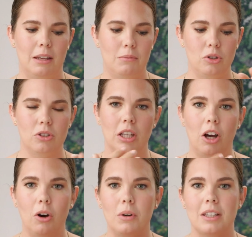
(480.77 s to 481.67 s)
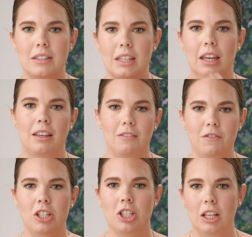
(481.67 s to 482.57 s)
I'm usually always
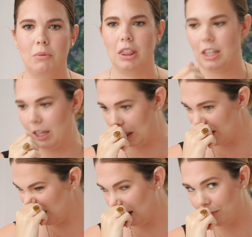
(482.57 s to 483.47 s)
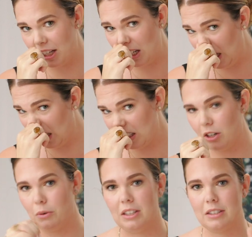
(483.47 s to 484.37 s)
fidgeting with things. My knee is
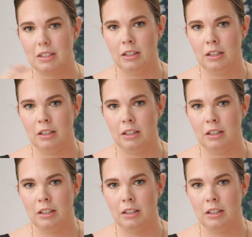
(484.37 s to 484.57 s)
always